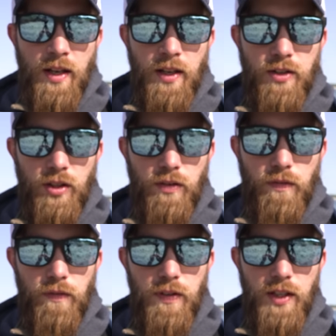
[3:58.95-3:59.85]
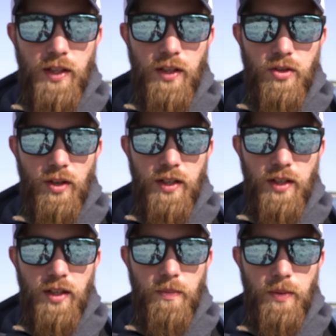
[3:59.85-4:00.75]
Just feed it, trying to
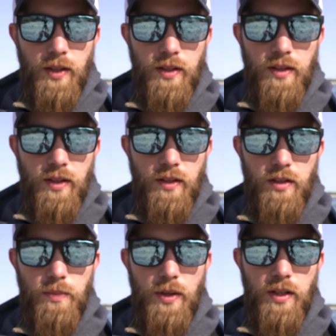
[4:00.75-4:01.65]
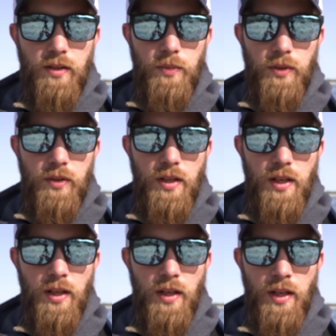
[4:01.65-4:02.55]
keep it as center as possible.
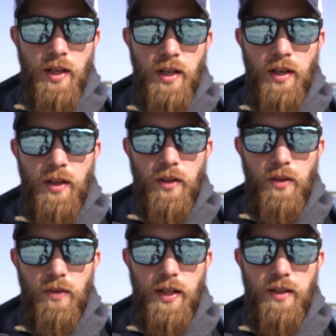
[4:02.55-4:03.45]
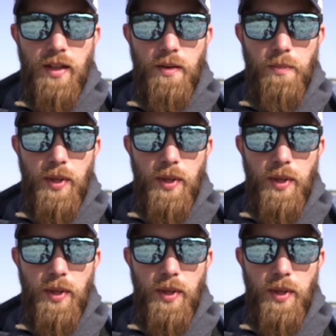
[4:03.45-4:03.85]
Go around to that